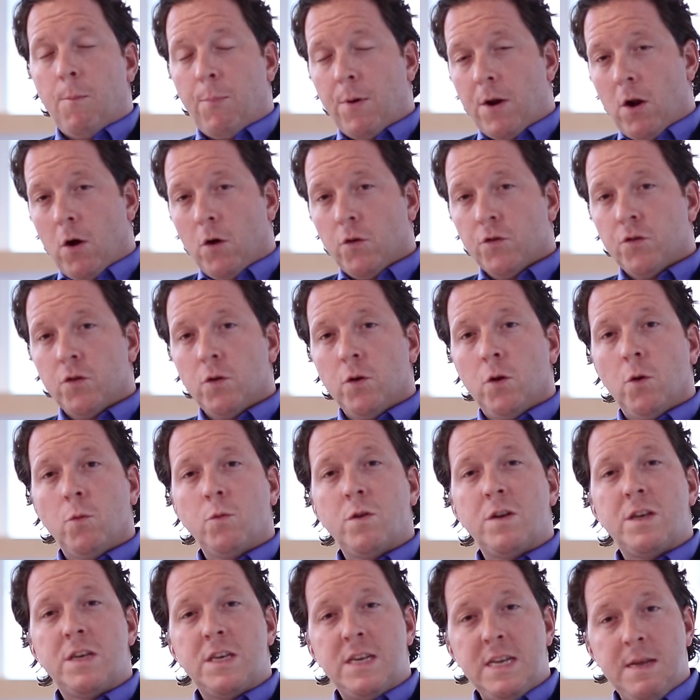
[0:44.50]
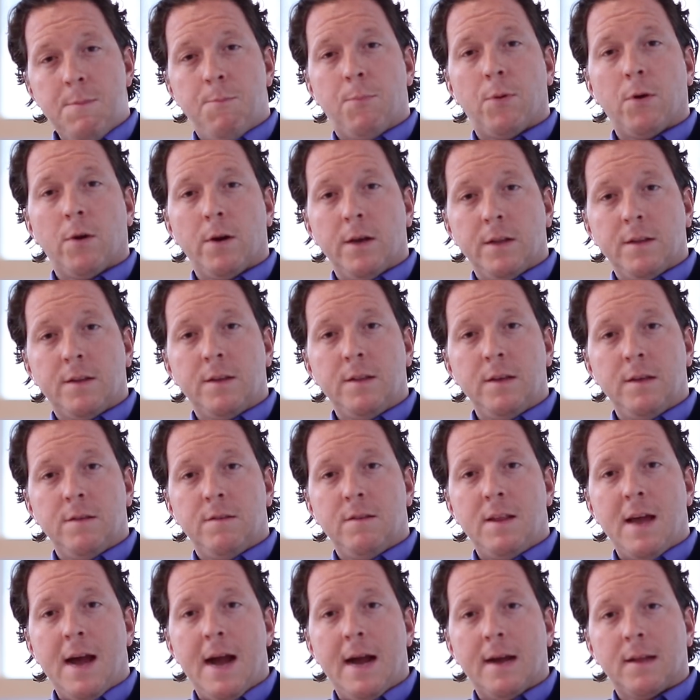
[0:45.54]
but also go deeper into
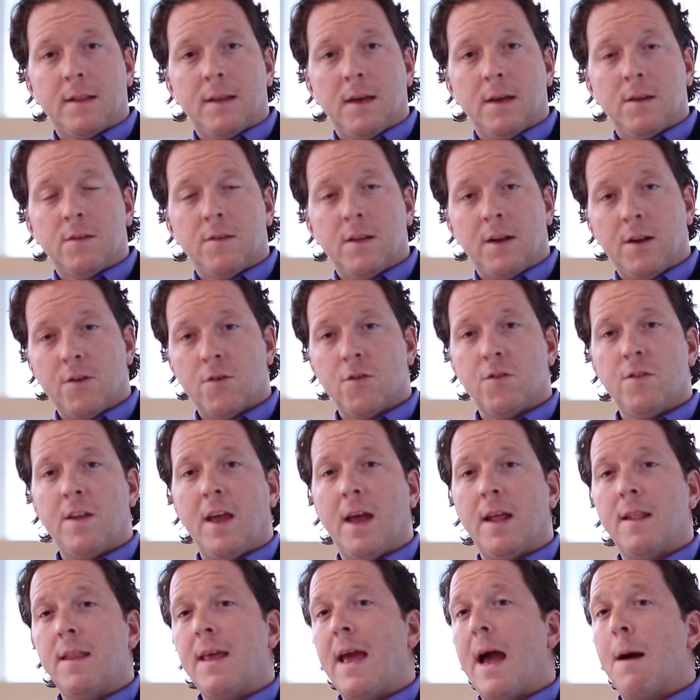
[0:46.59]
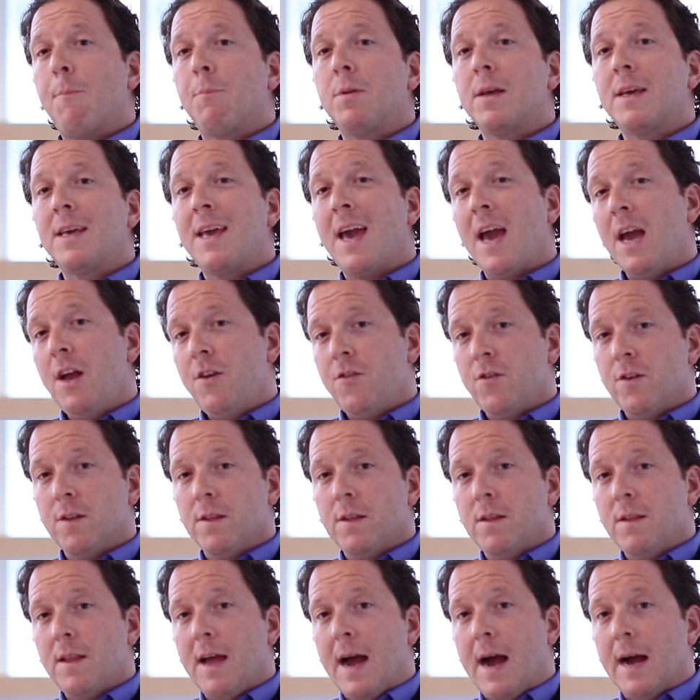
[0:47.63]
these tactics and understand the application
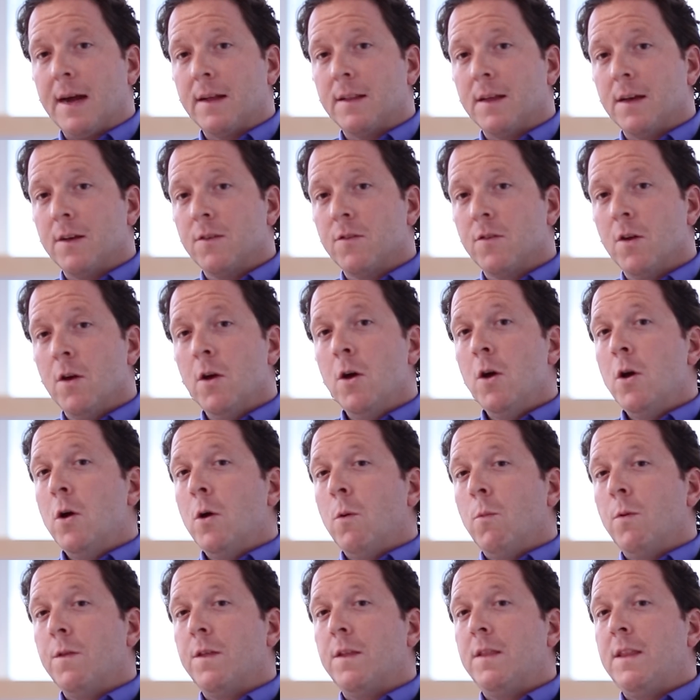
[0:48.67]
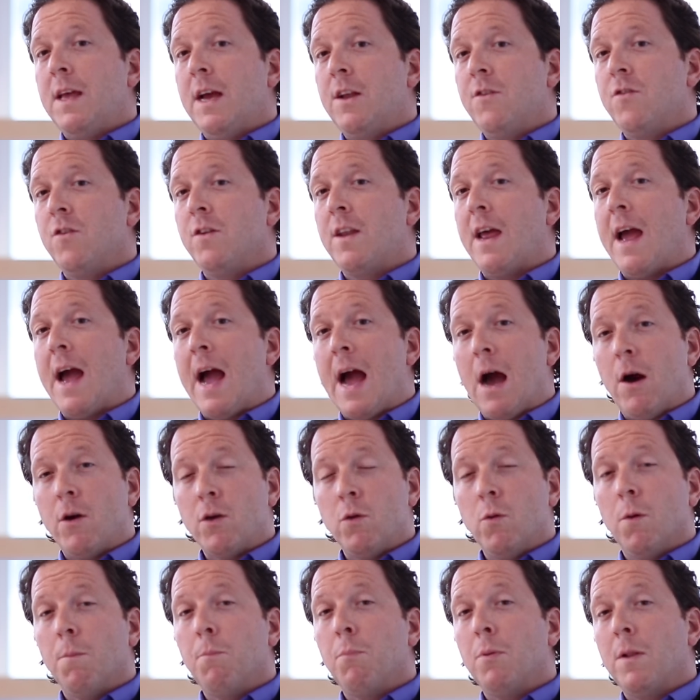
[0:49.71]
of the tactics with attention to how
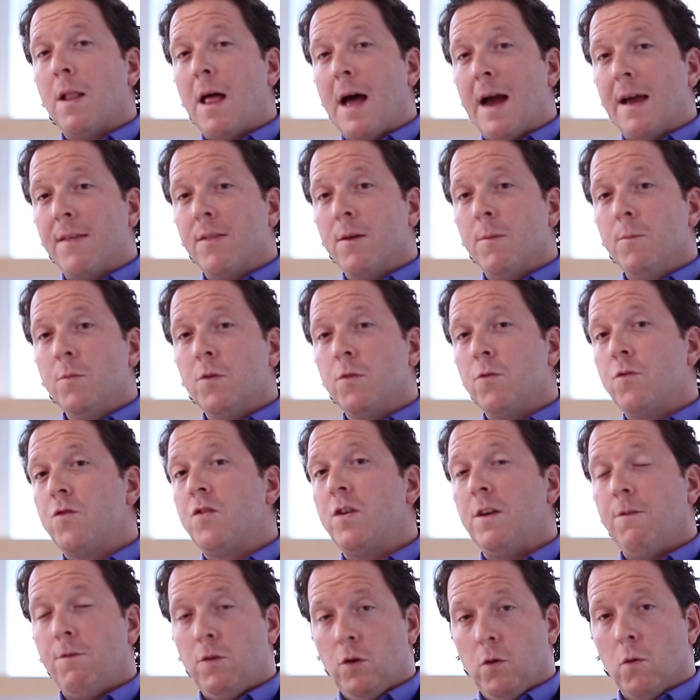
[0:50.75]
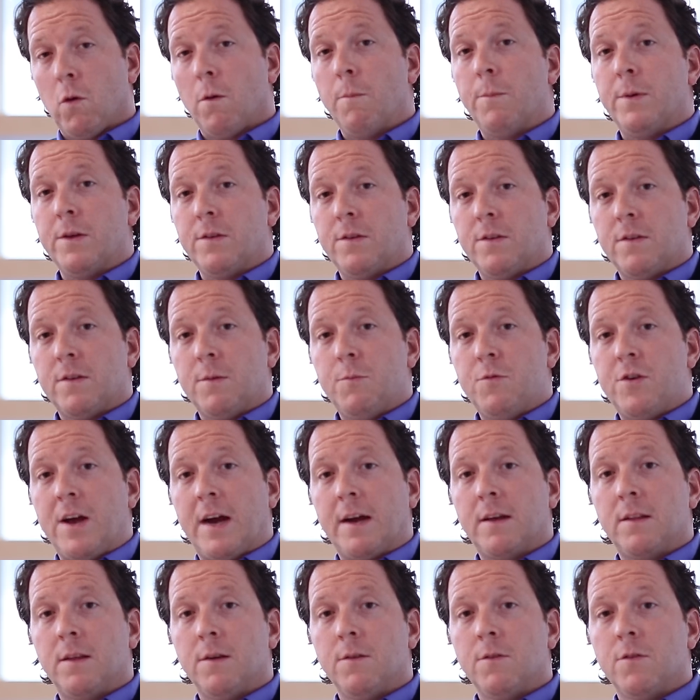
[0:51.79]
you apply them to achieve your business
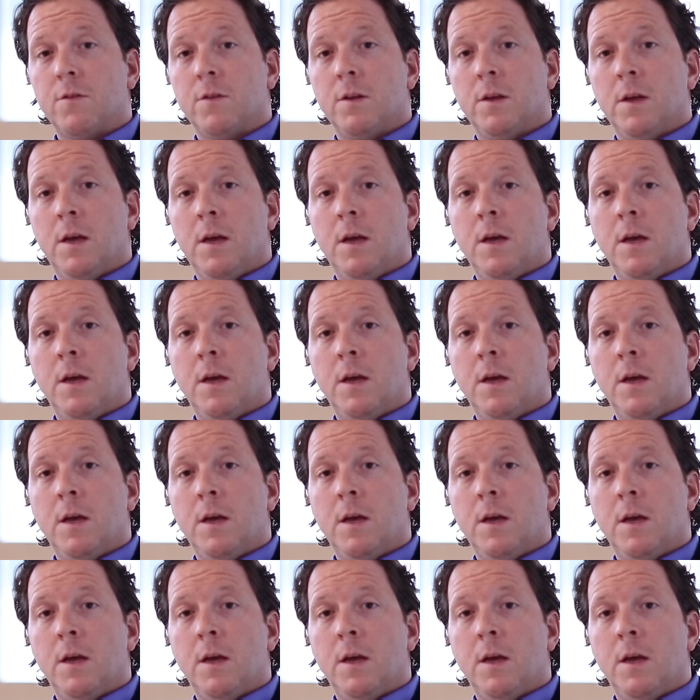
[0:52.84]
objectives.